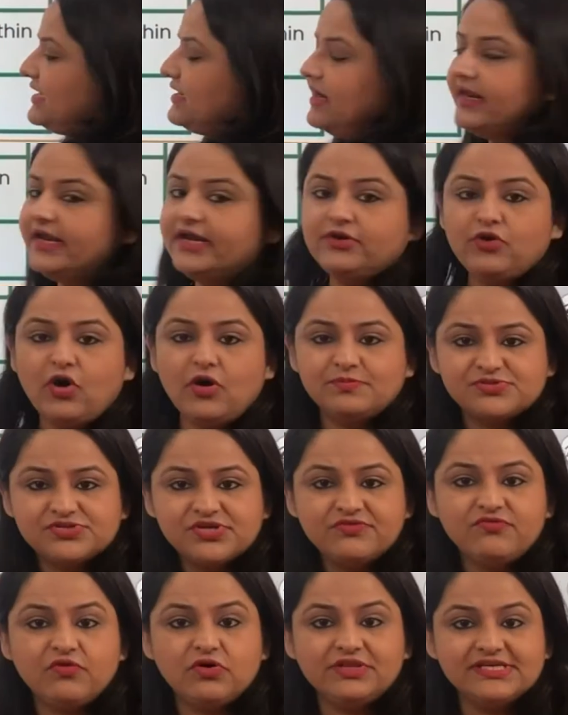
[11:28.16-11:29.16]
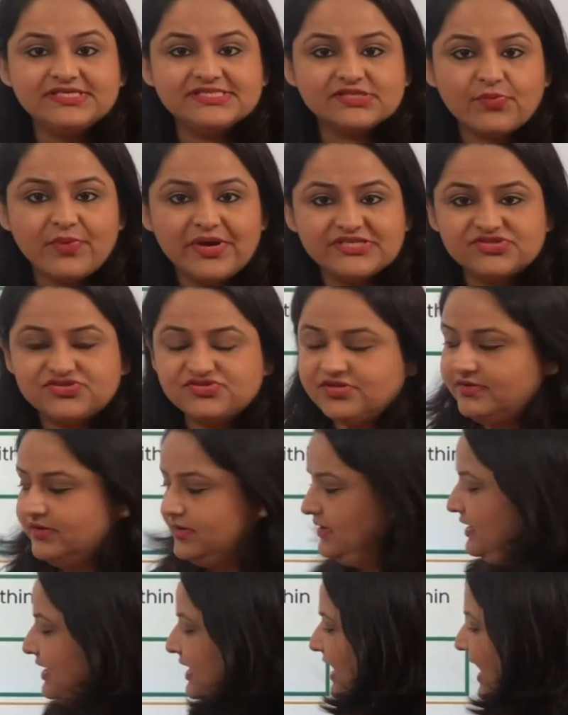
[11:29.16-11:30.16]
the correct option for this question
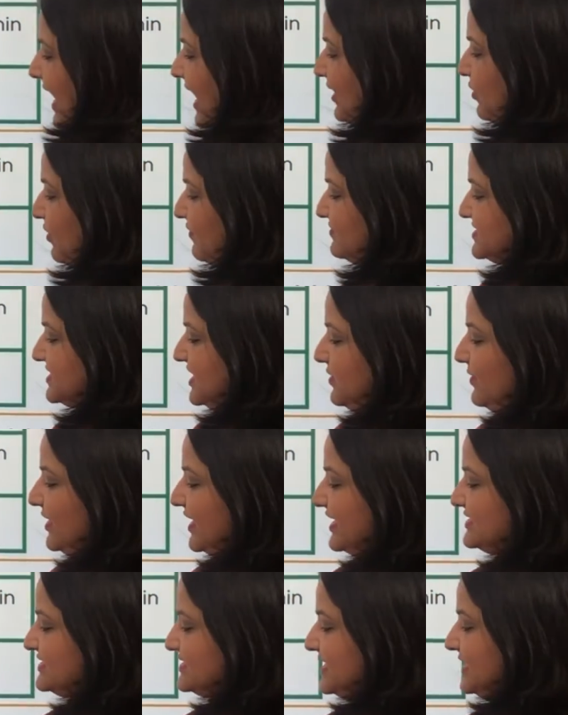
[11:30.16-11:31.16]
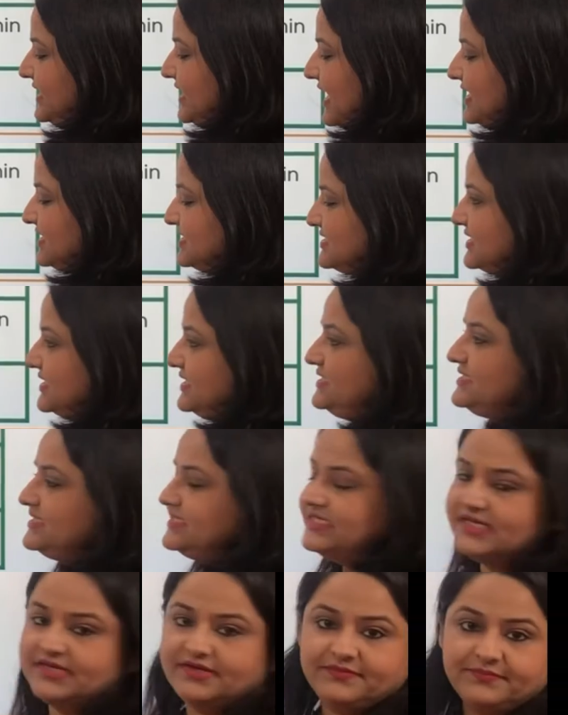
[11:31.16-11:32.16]
and obviously we can see the answer is
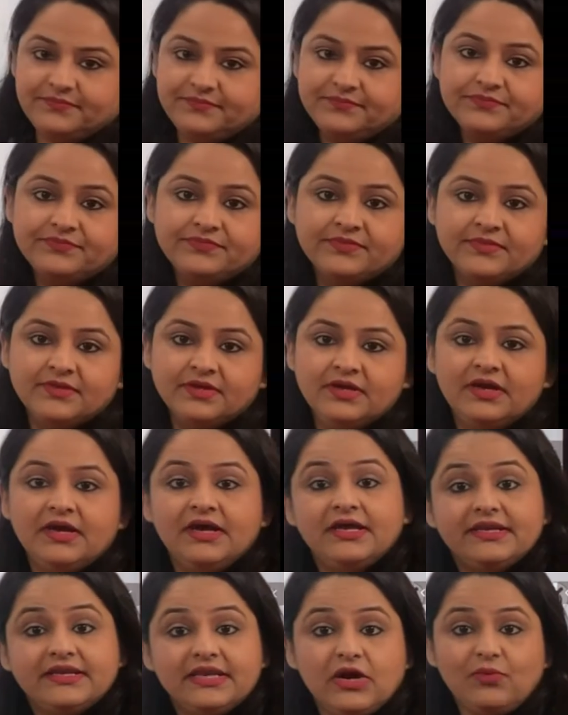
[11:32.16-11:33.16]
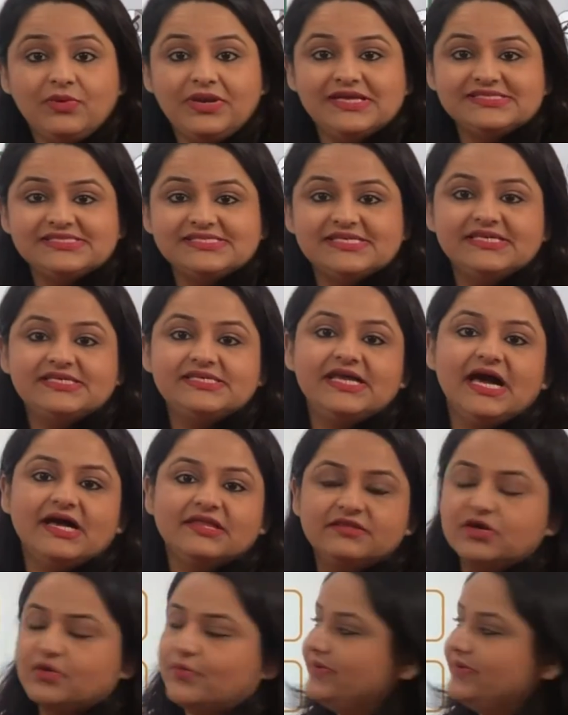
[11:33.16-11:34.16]
D. Now let's see the other